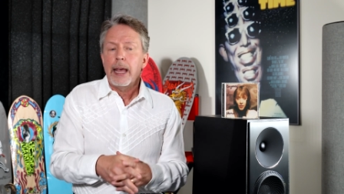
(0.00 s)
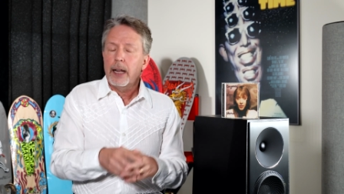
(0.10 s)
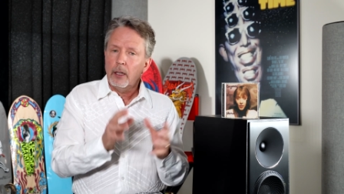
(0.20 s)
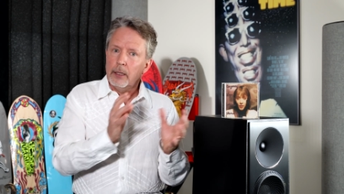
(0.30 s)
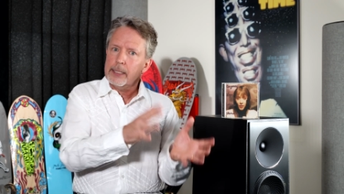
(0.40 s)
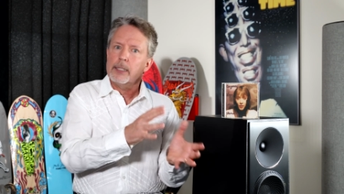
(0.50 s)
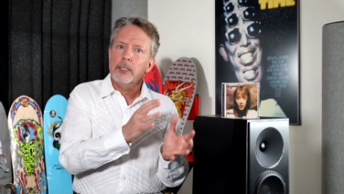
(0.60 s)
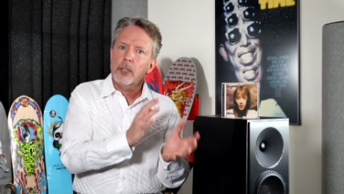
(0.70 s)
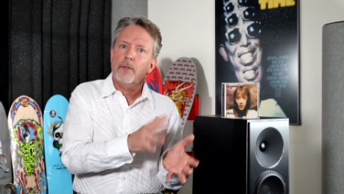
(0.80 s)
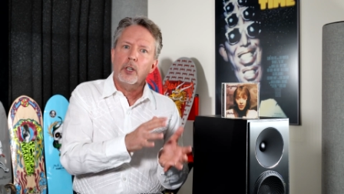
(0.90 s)
And I'll
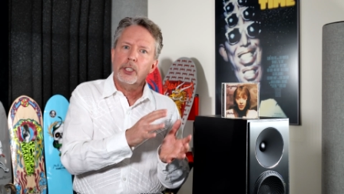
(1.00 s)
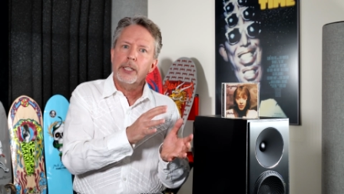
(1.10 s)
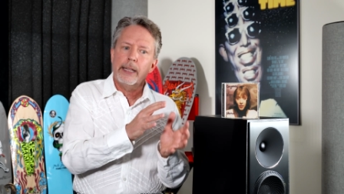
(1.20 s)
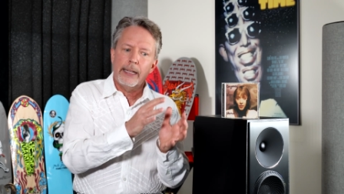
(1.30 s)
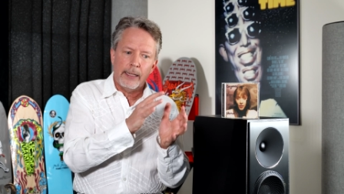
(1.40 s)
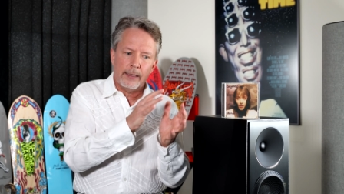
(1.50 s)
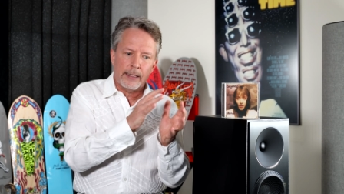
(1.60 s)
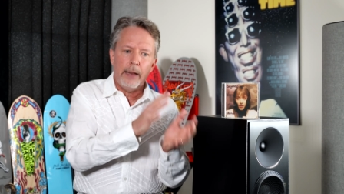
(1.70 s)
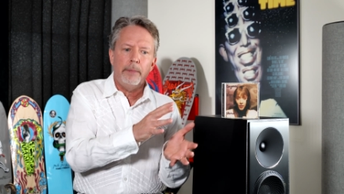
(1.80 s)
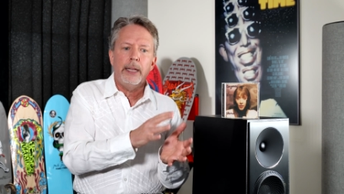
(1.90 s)
listen to the version they
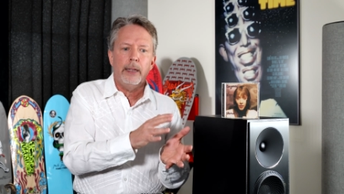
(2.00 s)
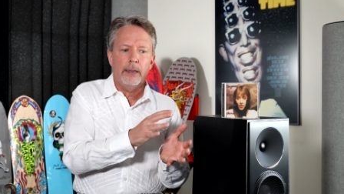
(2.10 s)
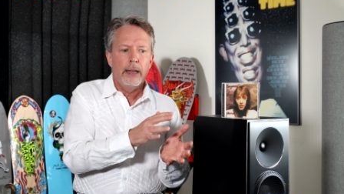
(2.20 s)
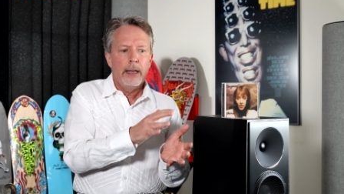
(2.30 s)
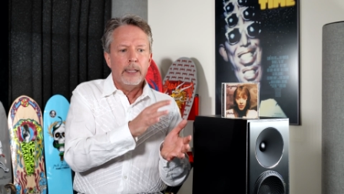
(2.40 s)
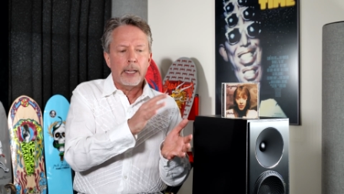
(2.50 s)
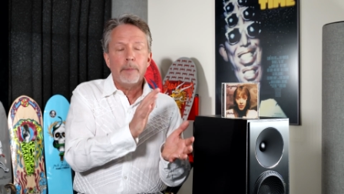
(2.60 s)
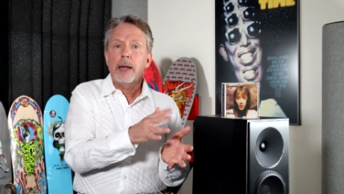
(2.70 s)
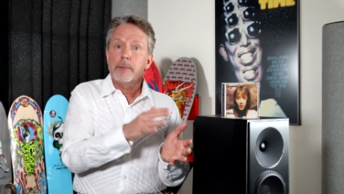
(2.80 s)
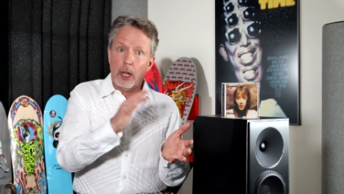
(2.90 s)
sent me, and
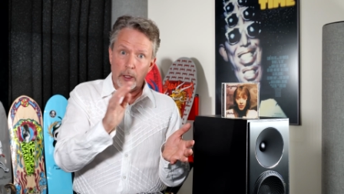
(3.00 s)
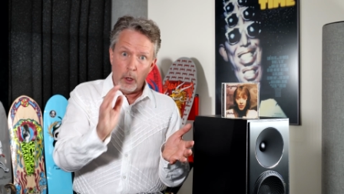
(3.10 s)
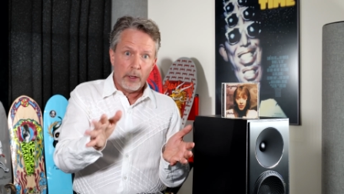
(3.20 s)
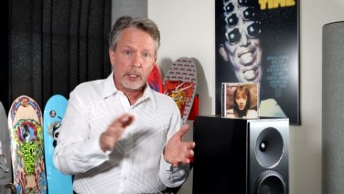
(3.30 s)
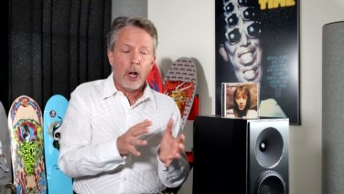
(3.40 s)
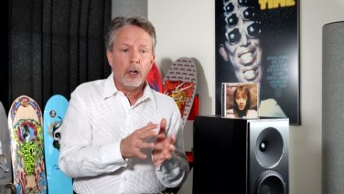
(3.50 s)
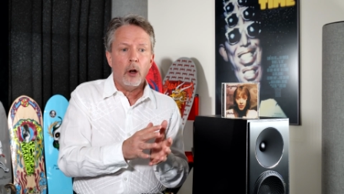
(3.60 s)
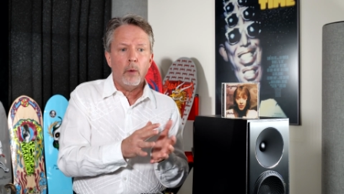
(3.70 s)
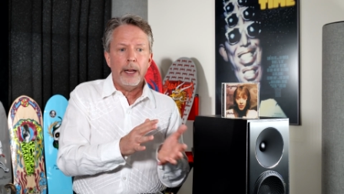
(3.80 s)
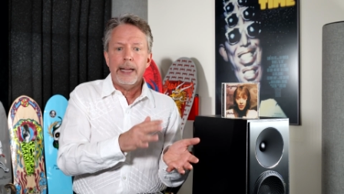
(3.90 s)
sometimes I'll know the song
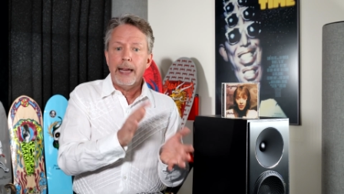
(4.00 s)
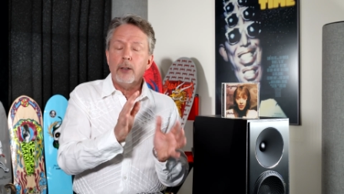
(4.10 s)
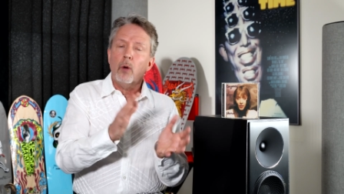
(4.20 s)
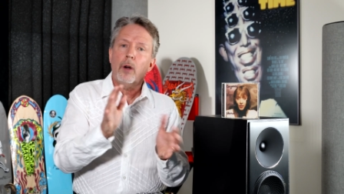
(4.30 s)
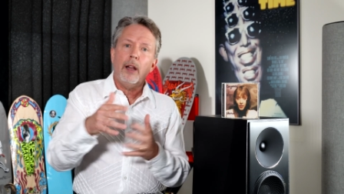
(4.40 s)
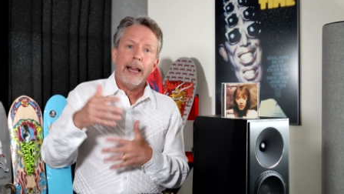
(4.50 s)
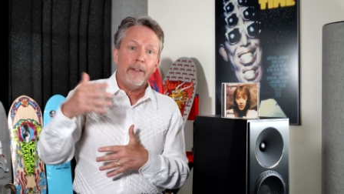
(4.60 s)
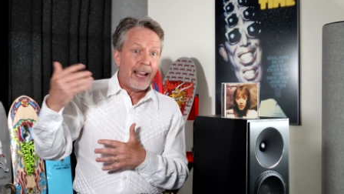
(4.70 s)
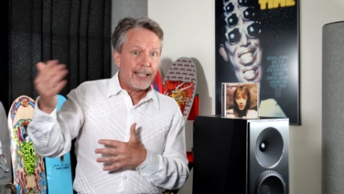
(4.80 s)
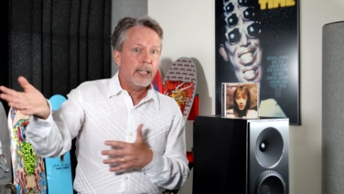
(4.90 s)
already, and or I'll
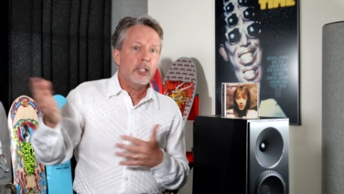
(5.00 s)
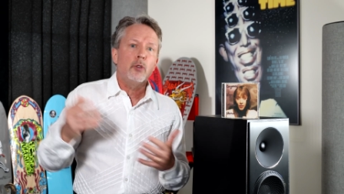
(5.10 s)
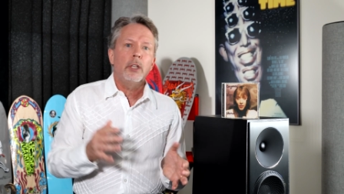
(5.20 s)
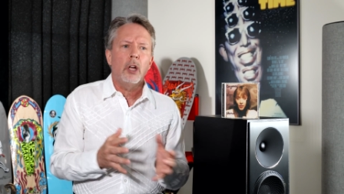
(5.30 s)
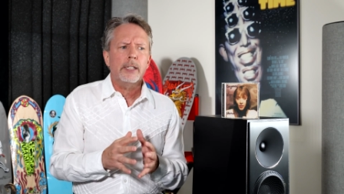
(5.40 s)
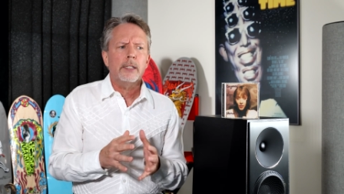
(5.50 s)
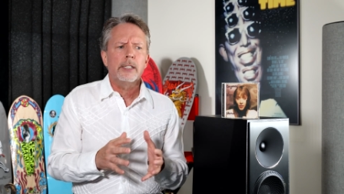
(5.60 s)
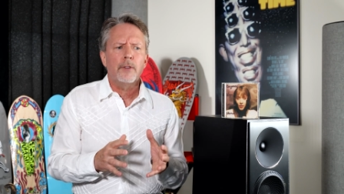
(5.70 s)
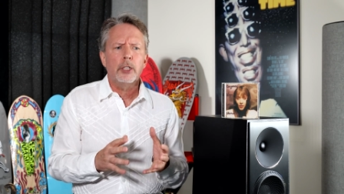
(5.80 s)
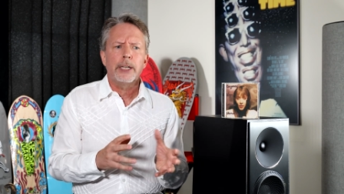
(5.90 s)
have access to a
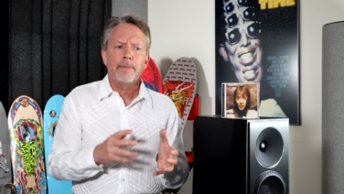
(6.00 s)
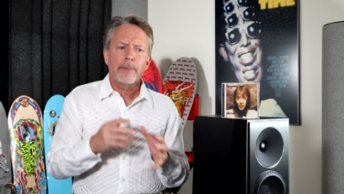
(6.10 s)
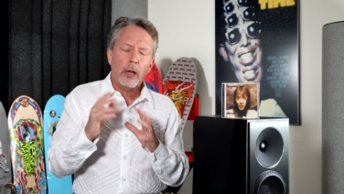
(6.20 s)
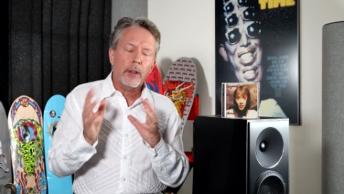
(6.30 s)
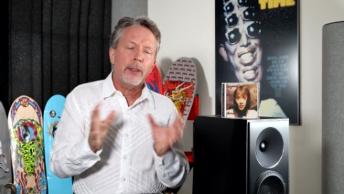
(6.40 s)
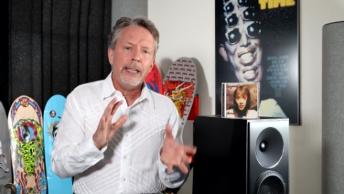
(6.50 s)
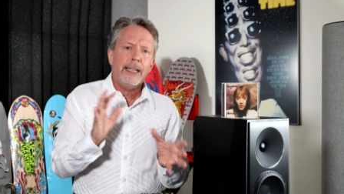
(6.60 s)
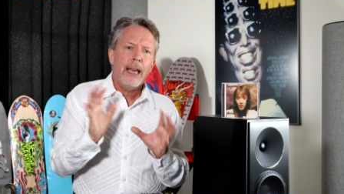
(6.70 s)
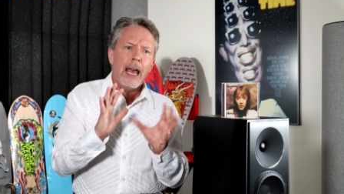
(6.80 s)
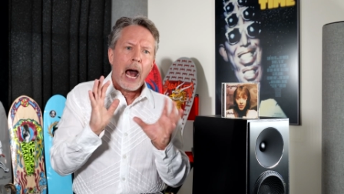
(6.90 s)
lossless version. Now, the
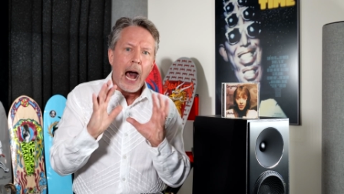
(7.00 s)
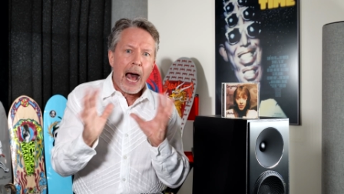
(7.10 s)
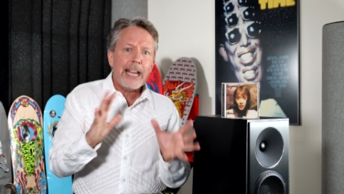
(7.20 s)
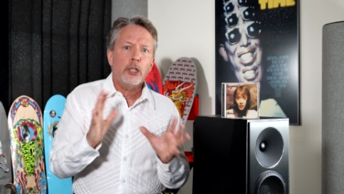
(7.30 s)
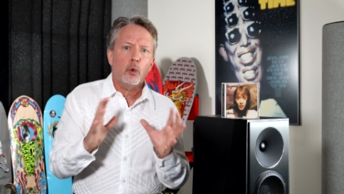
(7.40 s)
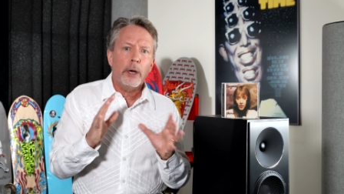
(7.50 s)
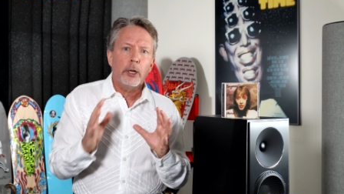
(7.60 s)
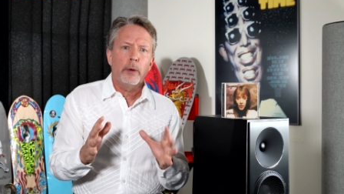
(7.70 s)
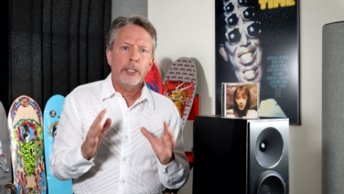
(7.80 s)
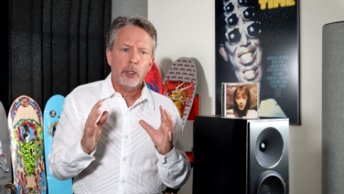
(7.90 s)
thing I
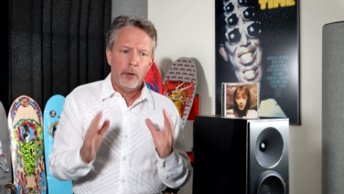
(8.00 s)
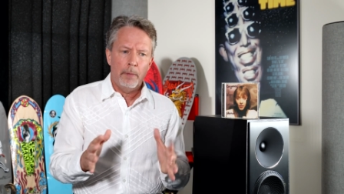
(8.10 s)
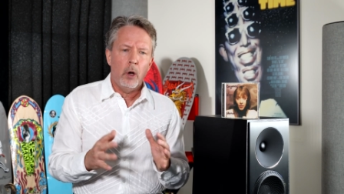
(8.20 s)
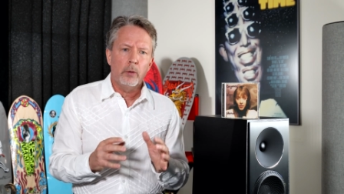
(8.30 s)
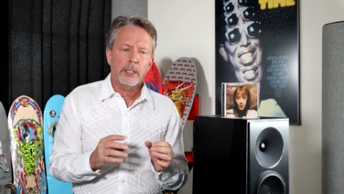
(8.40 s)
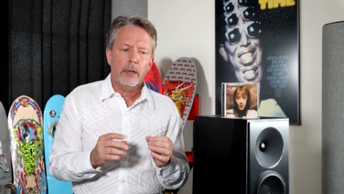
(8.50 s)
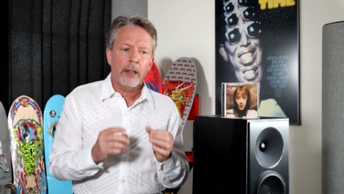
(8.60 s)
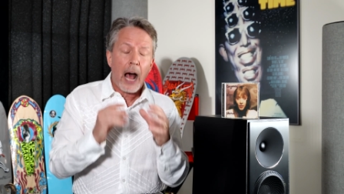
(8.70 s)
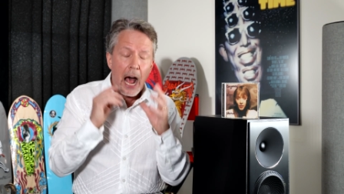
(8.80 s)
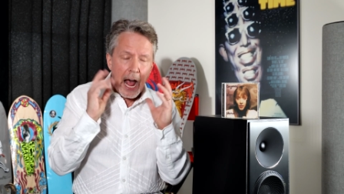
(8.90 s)
trigger into the most are
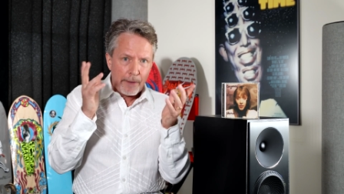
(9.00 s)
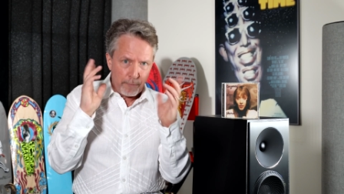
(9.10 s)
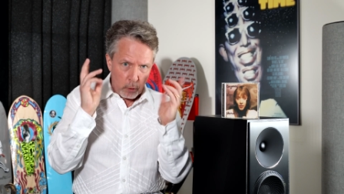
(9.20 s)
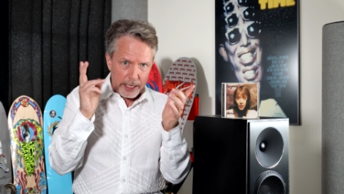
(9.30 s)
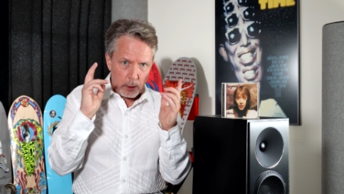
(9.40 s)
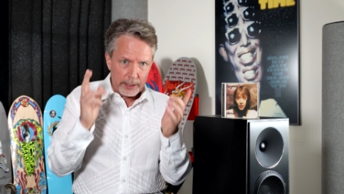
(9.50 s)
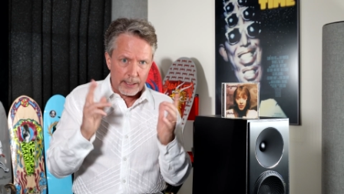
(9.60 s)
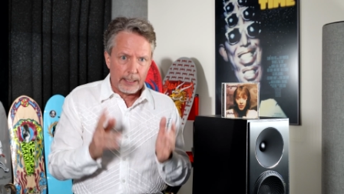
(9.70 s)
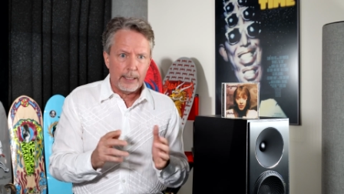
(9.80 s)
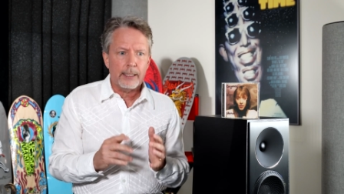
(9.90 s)
the high
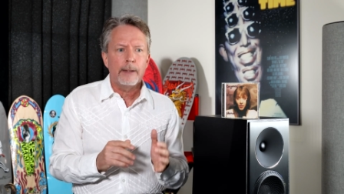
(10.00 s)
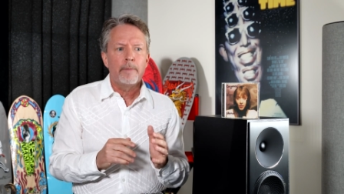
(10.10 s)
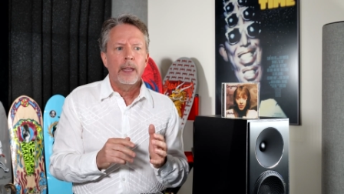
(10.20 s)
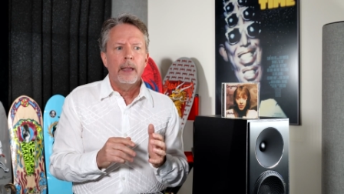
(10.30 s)
frequencies.